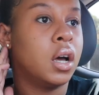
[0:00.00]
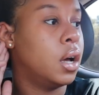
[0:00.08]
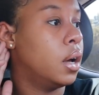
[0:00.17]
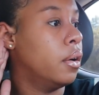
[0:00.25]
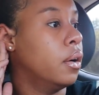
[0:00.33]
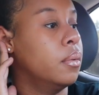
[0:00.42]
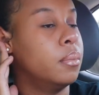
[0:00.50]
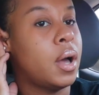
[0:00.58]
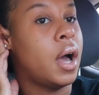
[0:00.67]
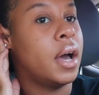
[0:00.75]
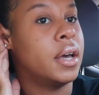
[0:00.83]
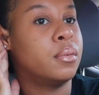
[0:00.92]

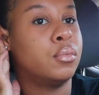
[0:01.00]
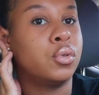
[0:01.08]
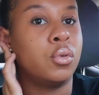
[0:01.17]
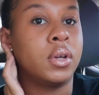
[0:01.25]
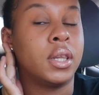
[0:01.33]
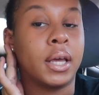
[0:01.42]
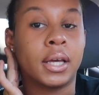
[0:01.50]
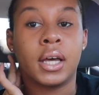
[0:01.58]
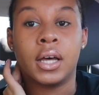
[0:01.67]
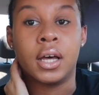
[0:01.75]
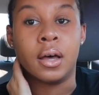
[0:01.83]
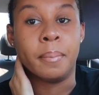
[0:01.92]
I am doing like
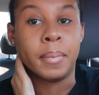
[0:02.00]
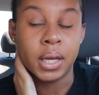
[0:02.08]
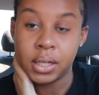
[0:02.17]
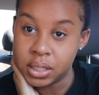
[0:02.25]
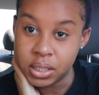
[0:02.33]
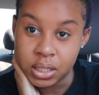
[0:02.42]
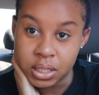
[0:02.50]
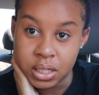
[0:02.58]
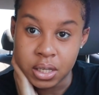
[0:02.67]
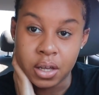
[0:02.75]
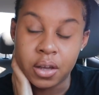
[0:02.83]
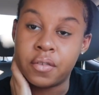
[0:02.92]
a
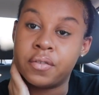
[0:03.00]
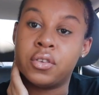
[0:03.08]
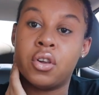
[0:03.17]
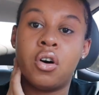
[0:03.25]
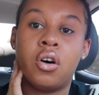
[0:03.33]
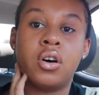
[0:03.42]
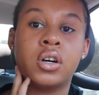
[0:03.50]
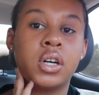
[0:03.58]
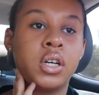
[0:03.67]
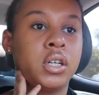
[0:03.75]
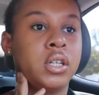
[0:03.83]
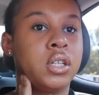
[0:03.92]
maintenance vlog.
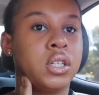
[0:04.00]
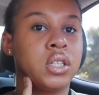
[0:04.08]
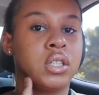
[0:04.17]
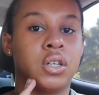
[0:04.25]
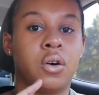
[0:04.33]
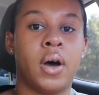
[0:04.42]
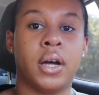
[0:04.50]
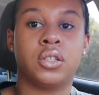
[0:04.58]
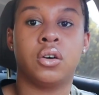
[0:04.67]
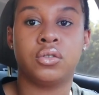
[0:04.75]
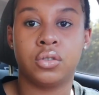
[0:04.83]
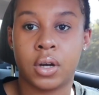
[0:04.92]
So I
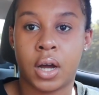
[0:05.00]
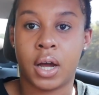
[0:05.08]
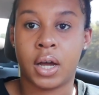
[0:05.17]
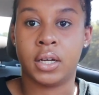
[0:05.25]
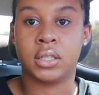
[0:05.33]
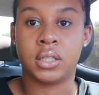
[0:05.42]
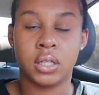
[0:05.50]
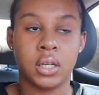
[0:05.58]
told you guys